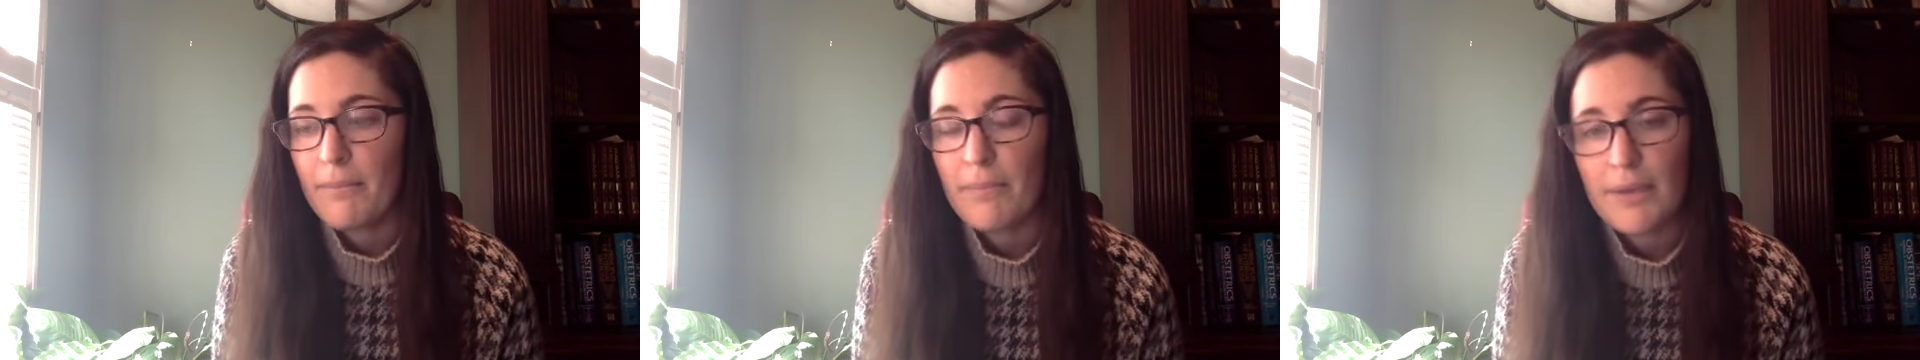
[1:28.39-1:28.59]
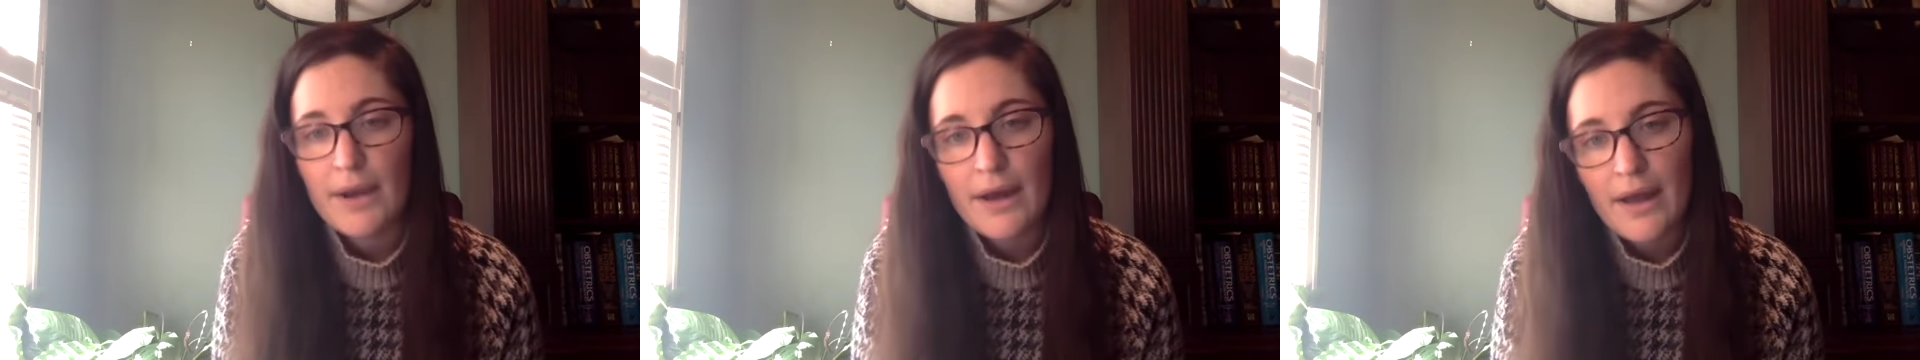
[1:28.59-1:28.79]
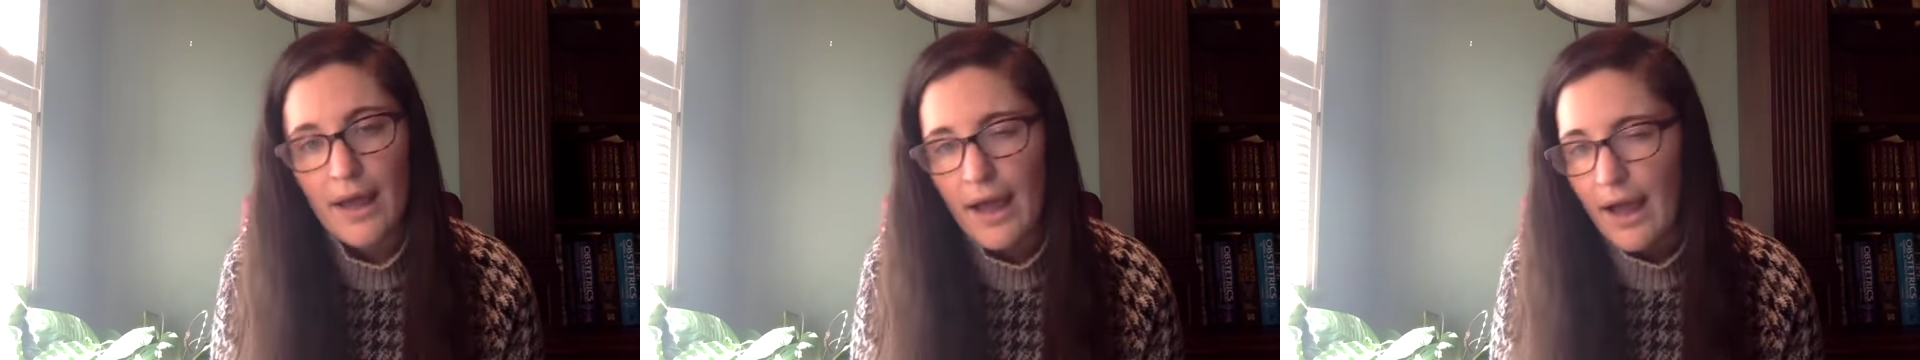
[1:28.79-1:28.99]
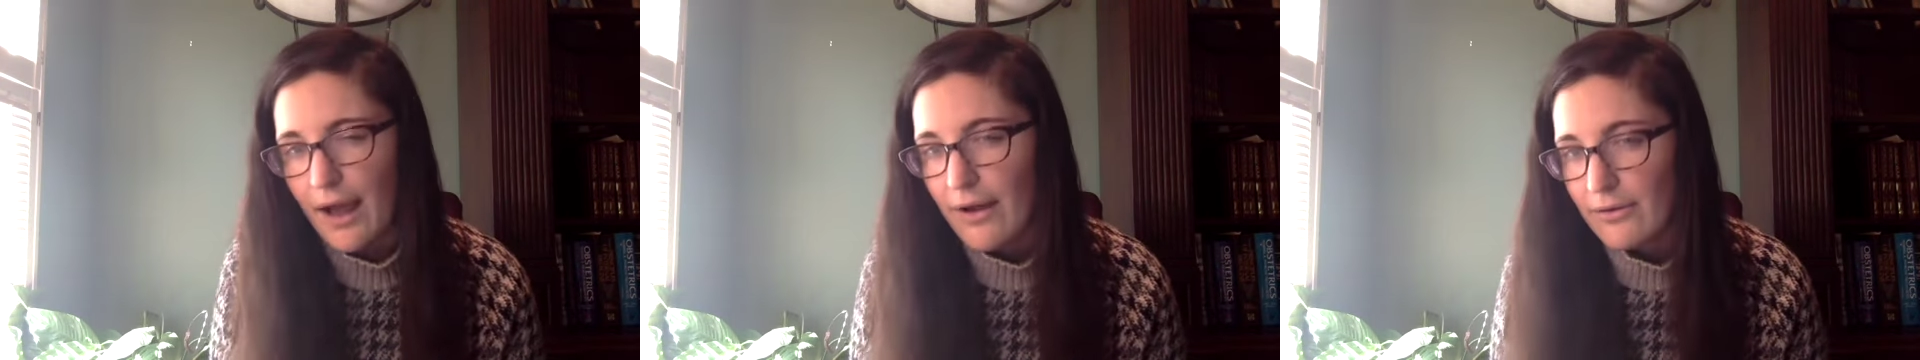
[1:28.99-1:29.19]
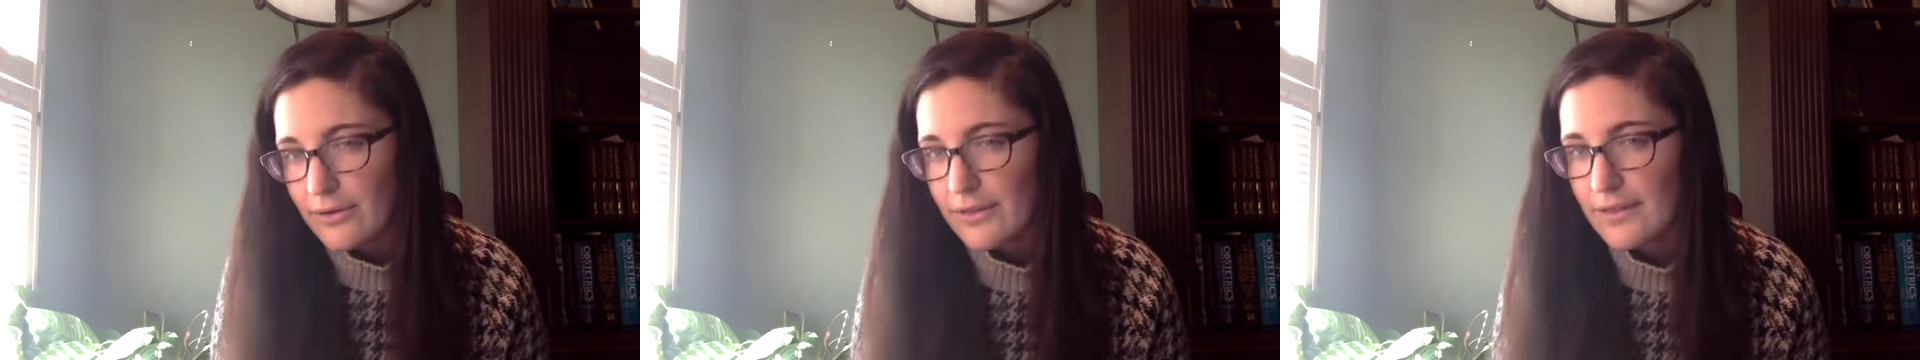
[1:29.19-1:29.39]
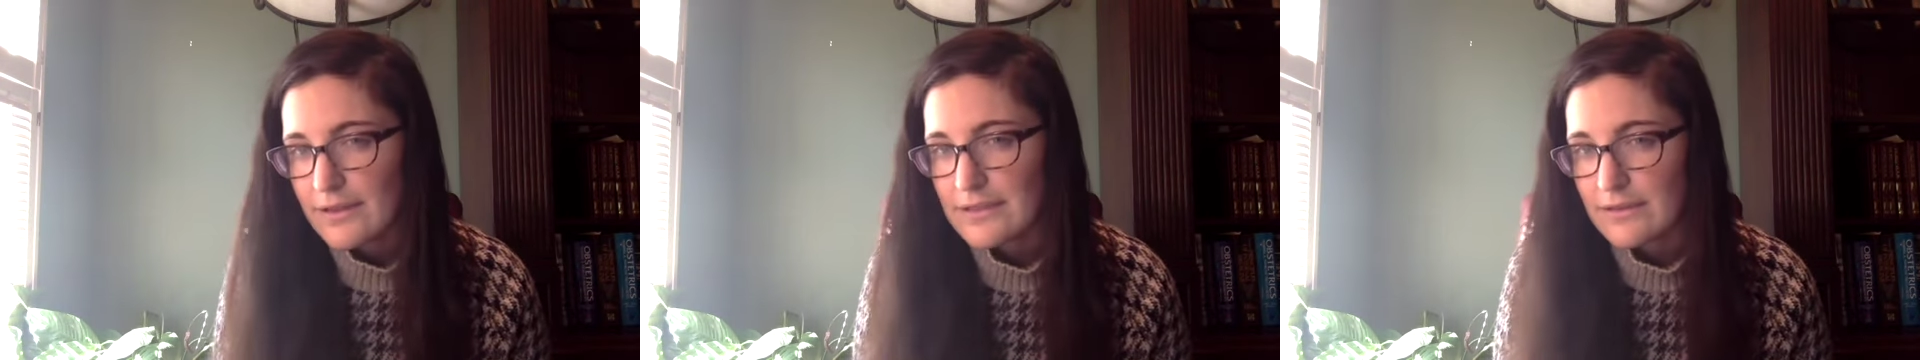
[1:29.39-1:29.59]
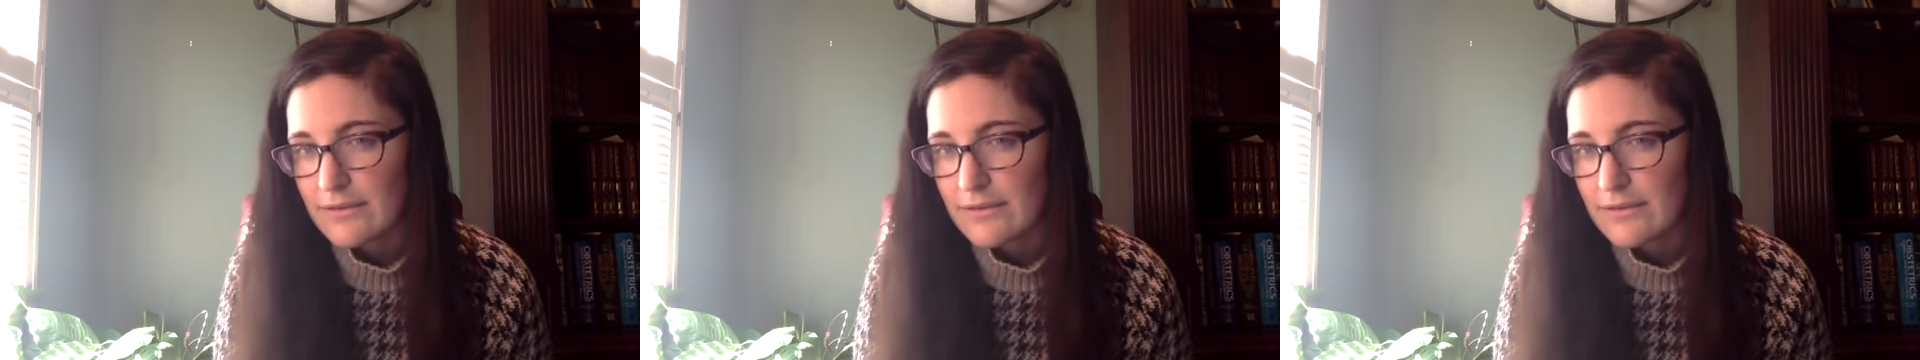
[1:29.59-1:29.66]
But how did this